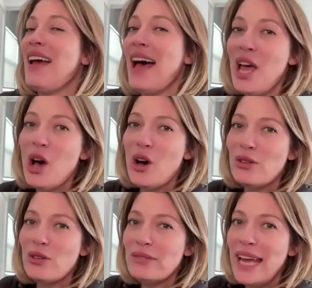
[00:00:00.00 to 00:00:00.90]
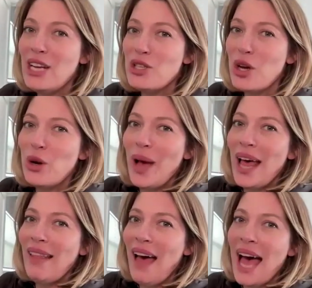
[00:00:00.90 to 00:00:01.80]
Holican.io,
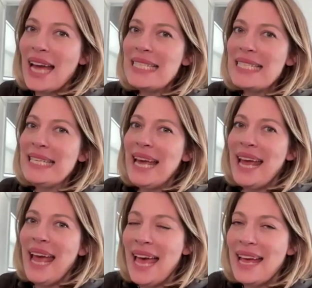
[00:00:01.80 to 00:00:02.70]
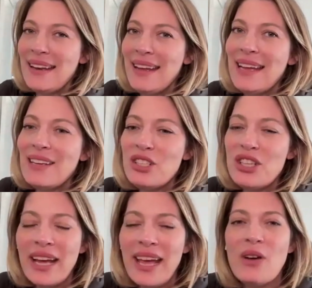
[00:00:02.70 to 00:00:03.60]
HOLICAN,
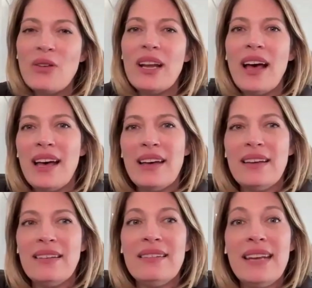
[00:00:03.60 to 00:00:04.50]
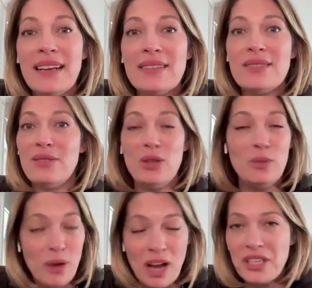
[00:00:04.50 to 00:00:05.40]
and check out Nick's
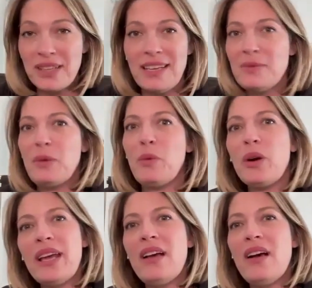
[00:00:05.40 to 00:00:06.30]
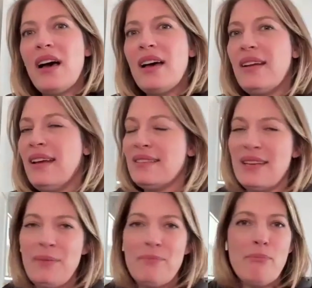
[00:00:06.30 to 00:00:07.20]
new project that he's been working on.
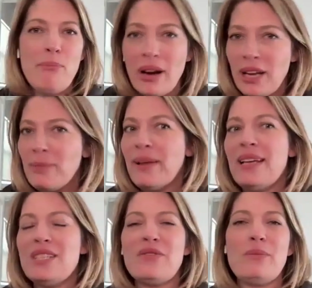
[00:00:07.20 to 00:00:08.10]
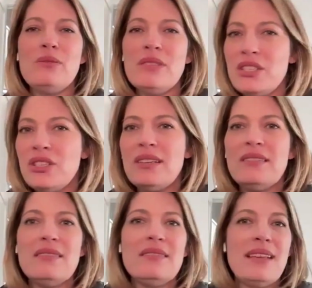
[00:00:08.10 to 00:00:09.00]
It's a marketplace for
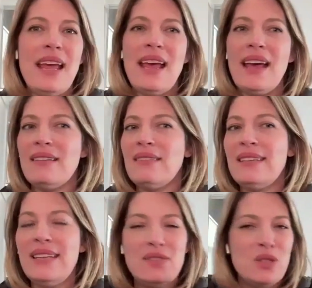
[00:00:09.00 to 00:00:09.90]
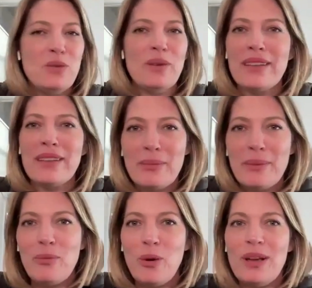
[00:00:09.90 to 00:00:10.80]
musicians and gives you a
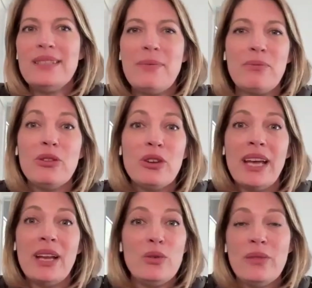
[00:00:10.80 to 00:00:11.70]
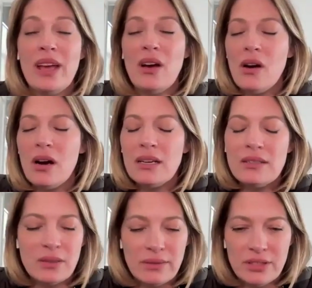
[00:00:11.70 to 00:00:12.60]
little bit more in-depth look at who they
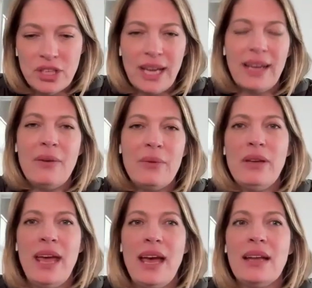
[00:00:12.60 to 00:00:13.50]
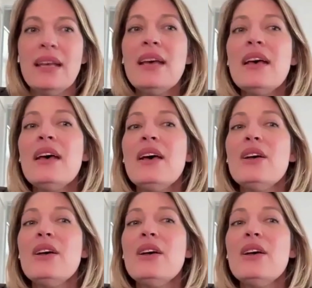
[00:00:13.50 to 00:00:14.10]
are. So check it out when you can.